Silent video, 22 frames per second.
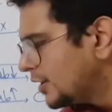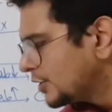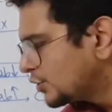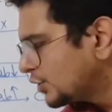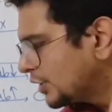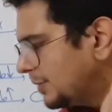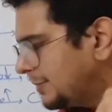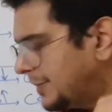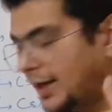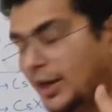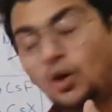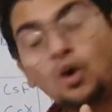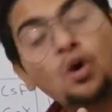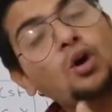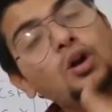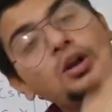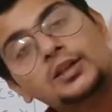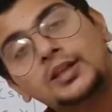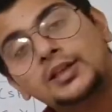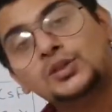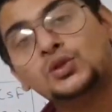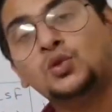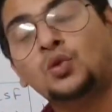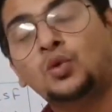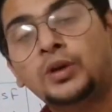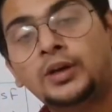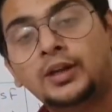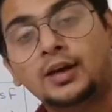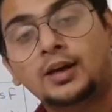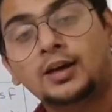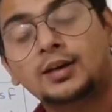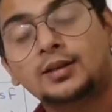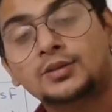So remaining all the sod
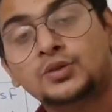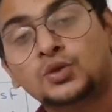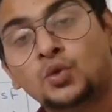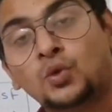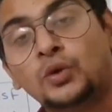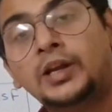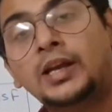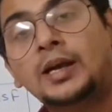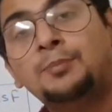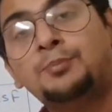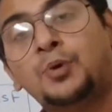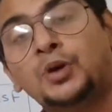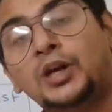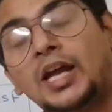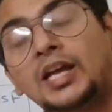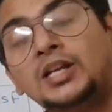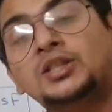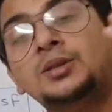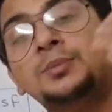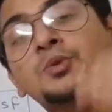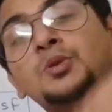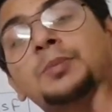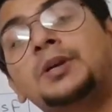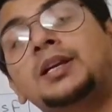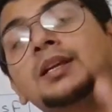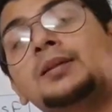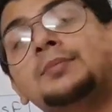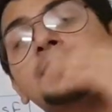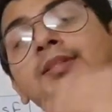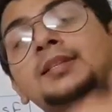uh, sodium, potassium, rubidium,